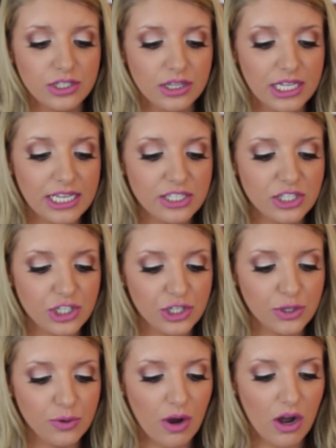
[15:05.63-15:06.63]
These
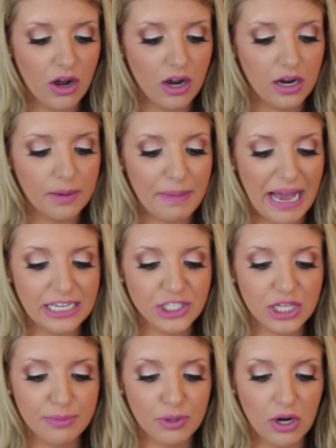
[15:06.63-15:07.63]
two are Bad
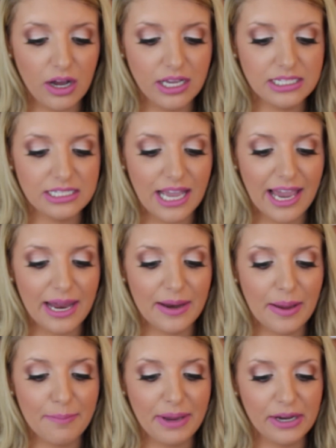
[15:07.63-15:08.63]
to the Bronze
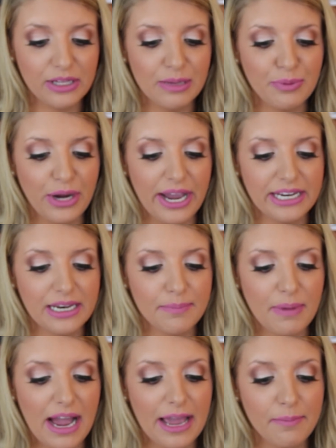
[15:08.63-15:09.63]
and Barely
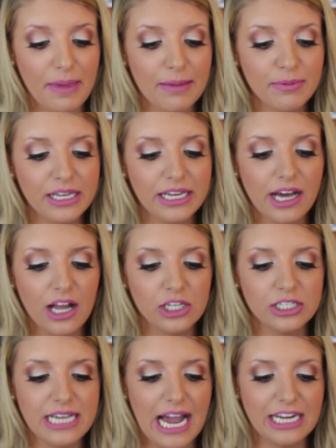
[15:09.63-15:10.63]
Branded by Maybelline
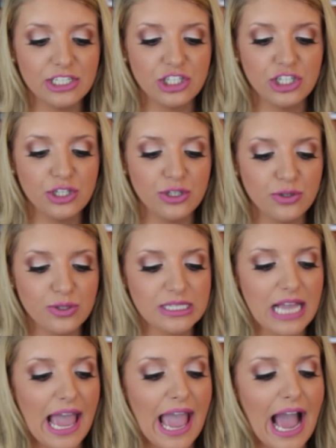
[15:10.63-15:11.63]
Color
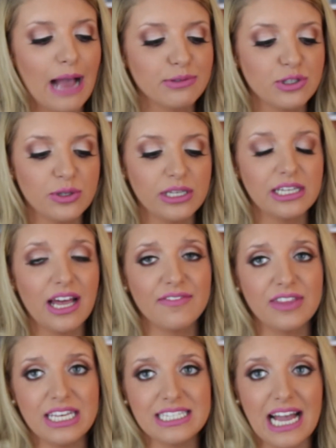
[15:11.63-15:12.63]
Tattoos. Absolutely
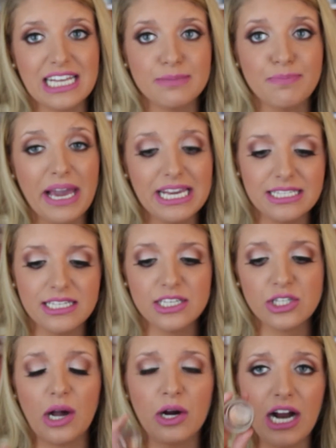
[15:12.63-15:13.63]
love these as
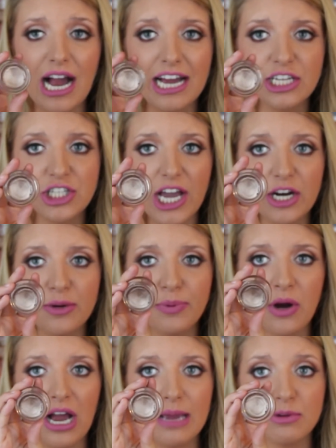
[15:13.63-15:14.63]
bases or eyeshadow
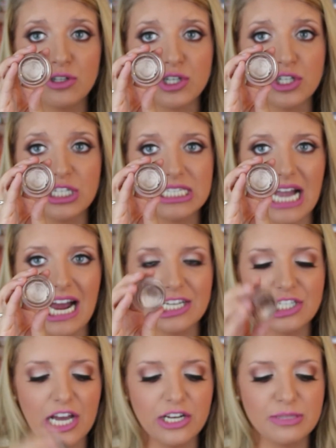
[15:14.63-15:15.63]
primers or just
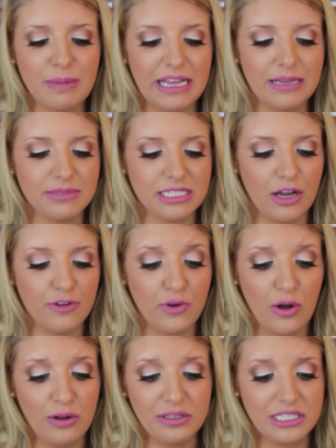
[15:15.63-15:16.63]
eyeshadows by themselves
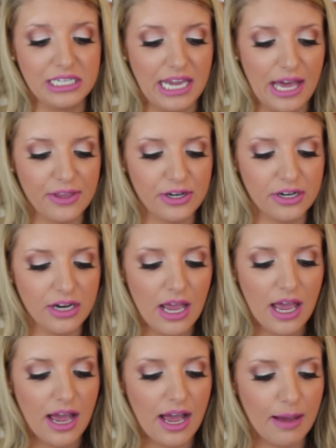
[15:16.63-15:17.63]
all together.
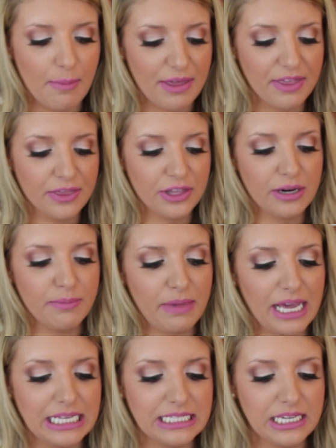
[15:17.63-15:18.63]
I think they're
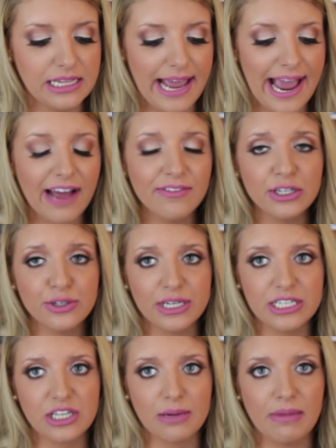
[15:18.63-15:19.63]
amazing. They haven't
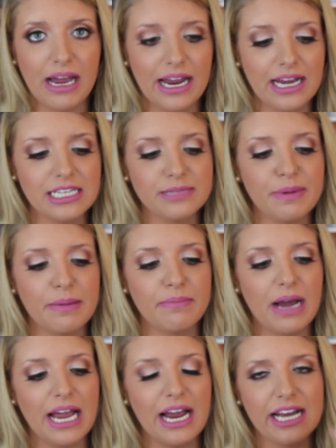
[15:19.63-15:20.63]
creased on my eyes, but
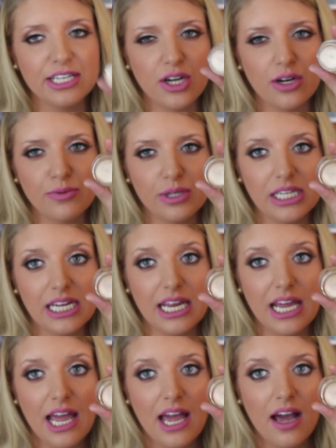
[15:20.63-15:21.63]
my eyes aren't
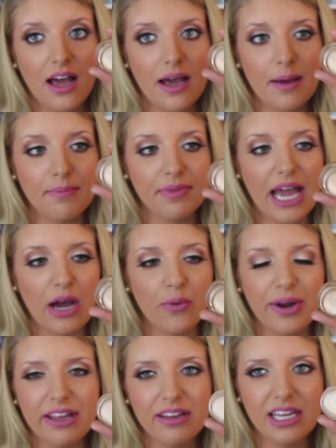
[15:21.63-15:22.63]
really that
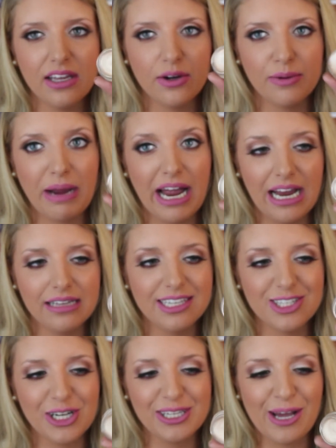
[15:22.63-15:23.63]
oily, or my
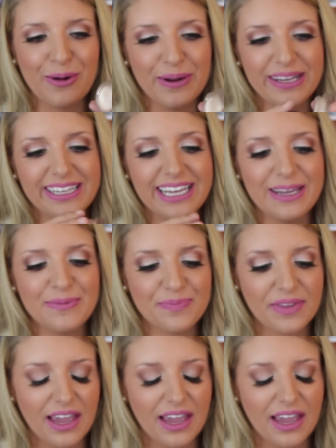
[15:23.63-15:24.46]
eyelids aren't that oily.